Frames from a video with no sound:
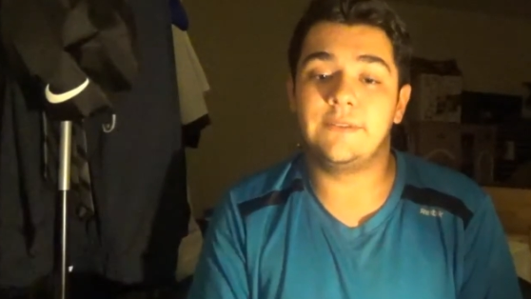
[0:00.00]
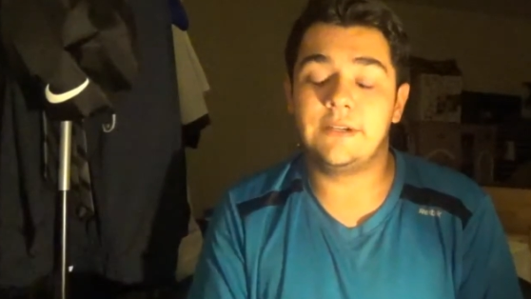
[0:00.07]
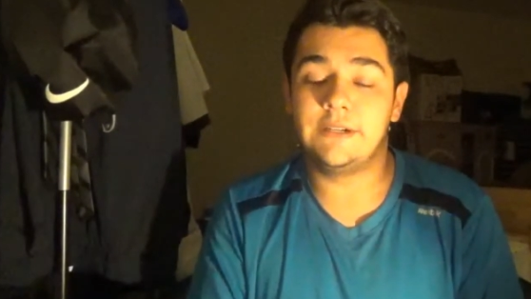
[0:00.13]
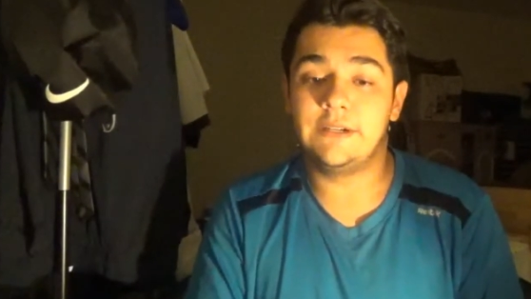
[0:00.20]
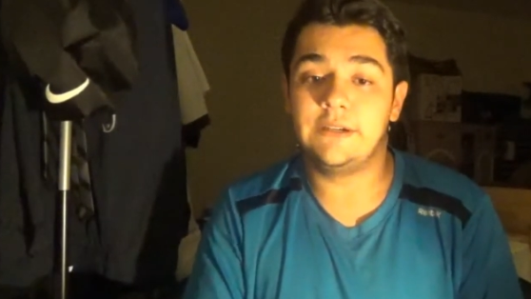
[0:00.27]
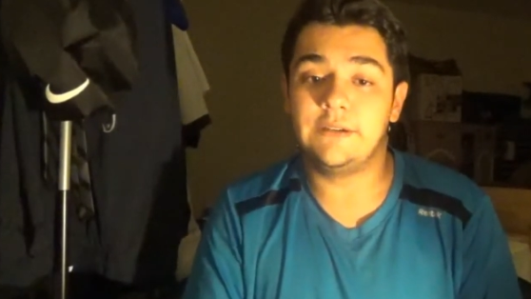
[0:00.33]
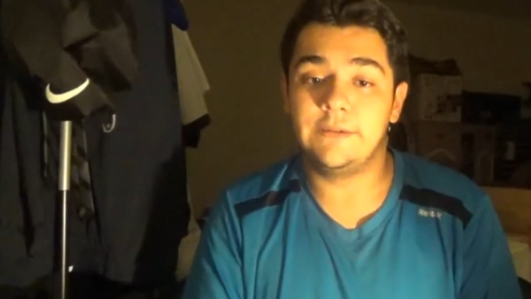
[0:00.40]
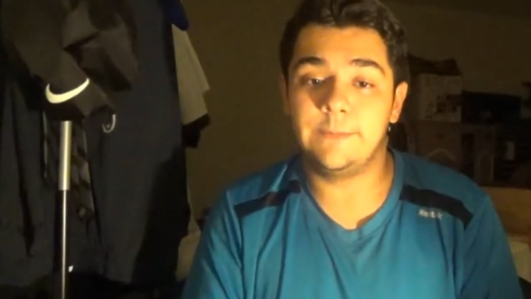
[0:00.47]

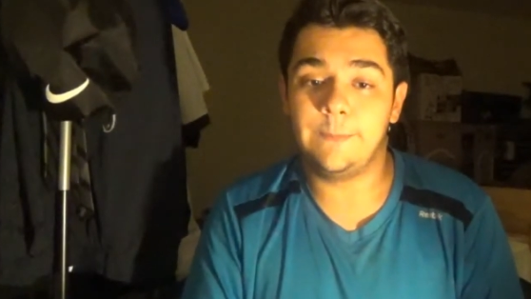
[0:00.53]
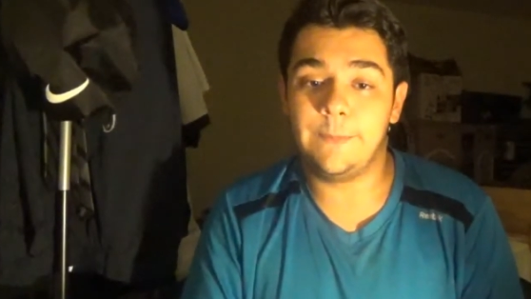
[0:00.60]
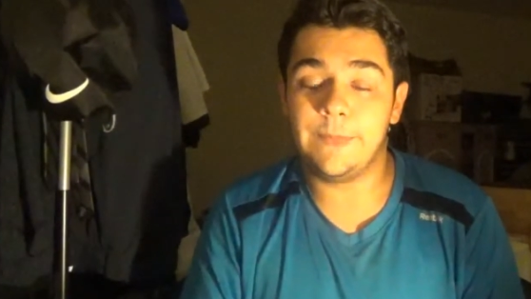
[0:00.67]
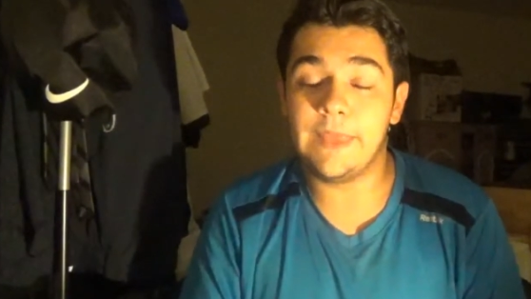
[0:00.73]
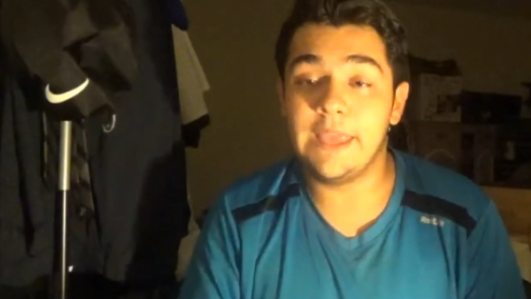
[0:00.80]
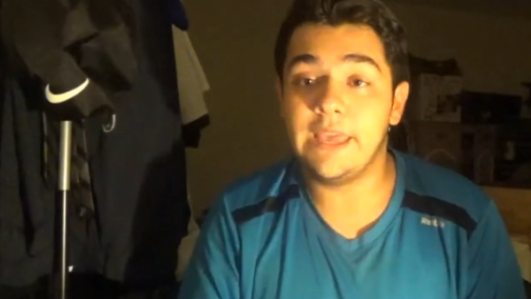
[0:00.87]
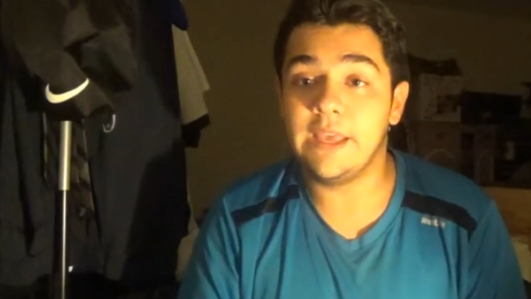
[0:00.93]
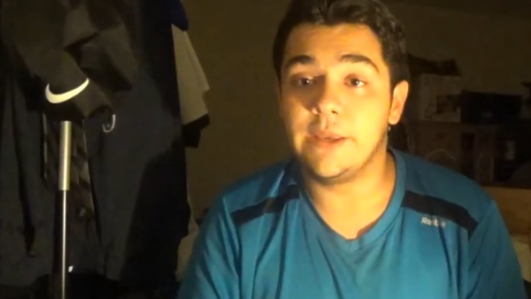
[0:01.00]
uh,
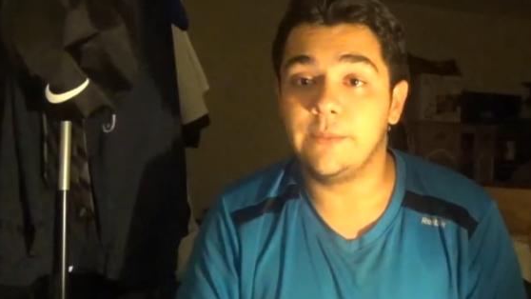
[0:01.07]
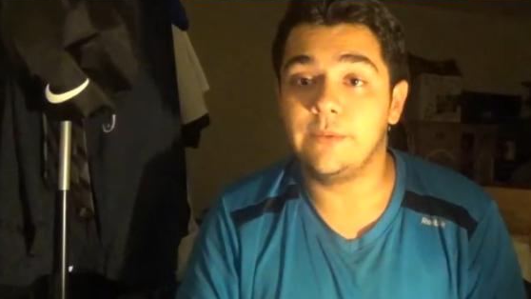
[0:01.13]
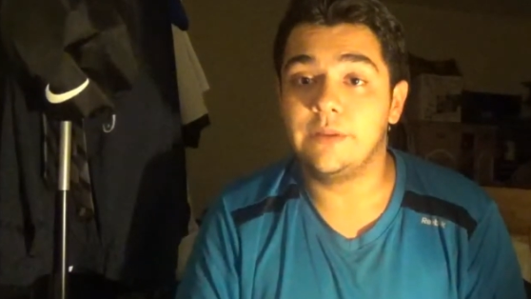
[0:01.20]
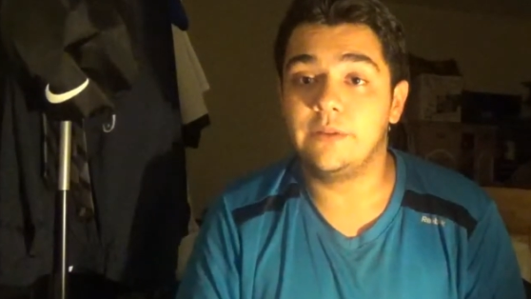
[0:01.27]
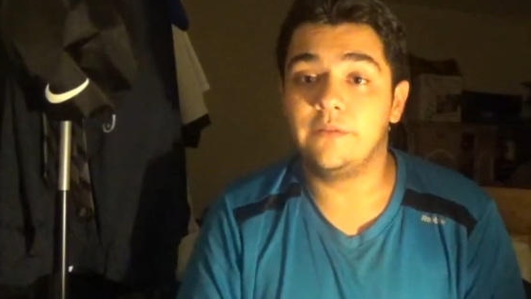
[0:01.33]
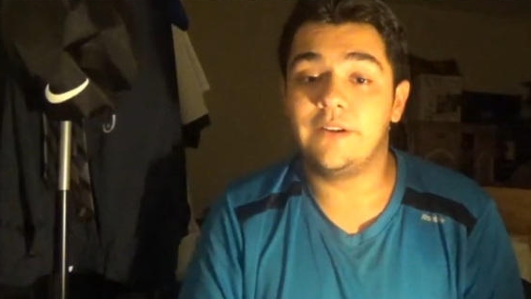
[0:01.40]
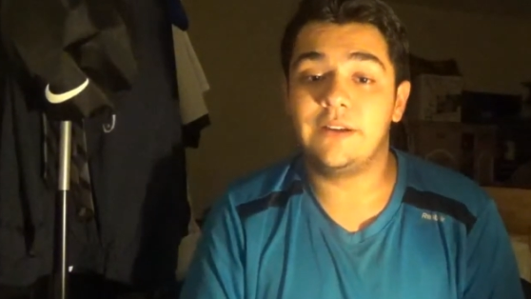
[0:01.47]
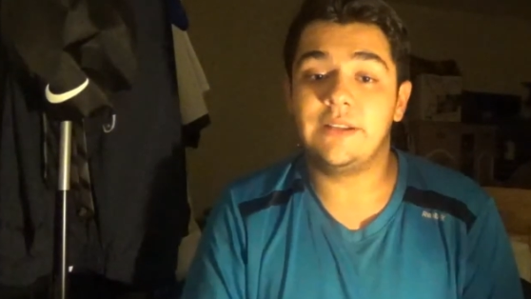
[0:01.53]
game. You
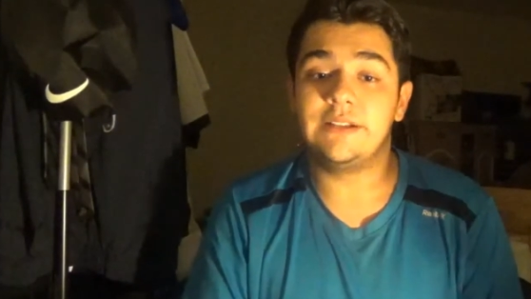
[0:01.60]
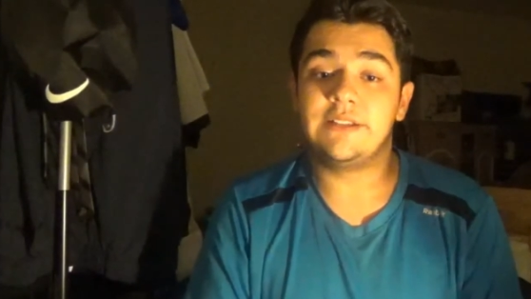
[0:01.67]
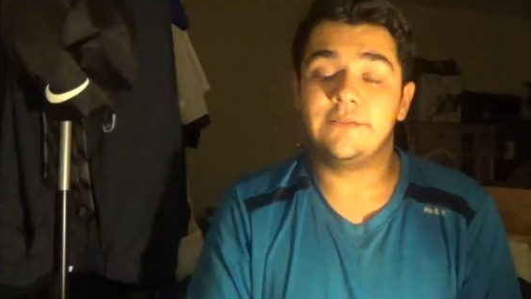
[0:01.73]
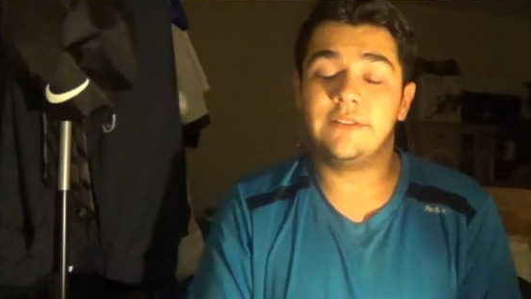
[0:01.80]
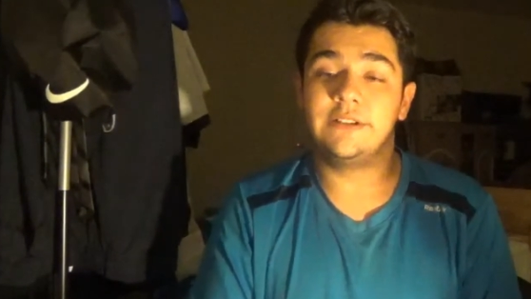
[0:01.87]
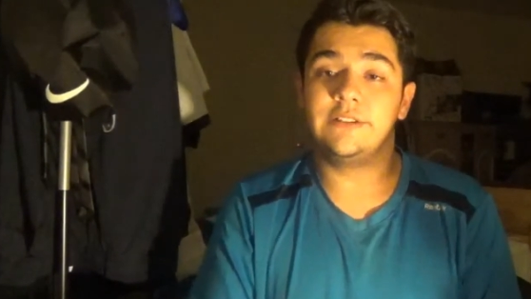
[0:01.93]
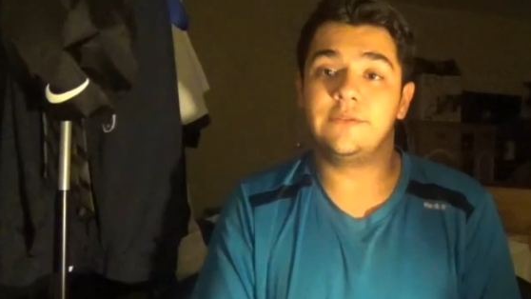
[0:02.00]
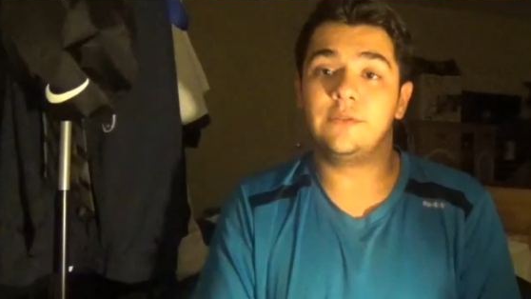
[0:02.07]
know, Five Nights at
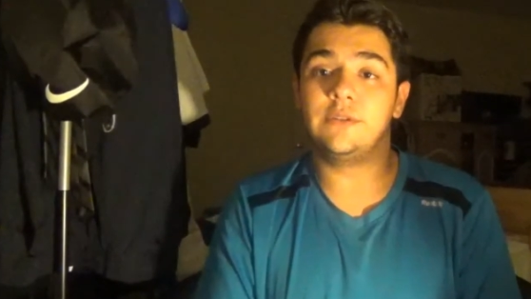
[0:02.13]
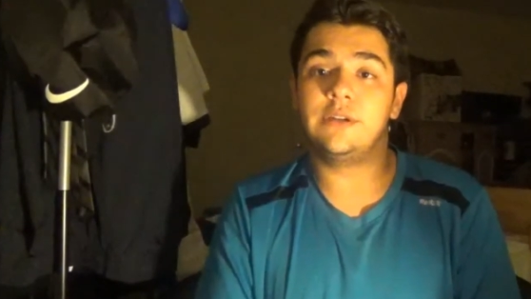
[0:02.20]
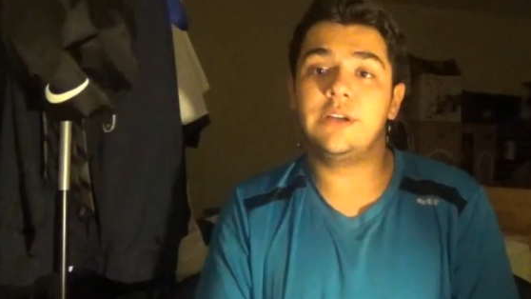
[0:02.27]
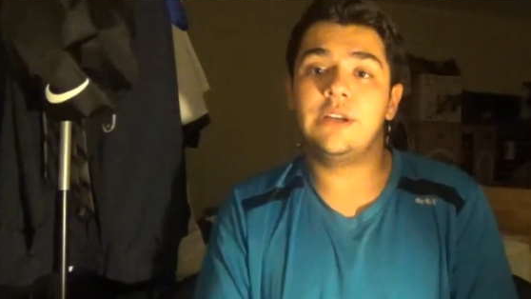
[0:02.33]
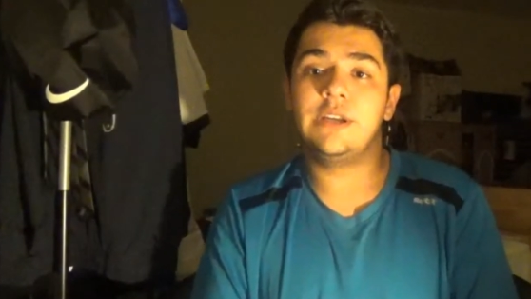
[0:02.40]
Freddy's 4.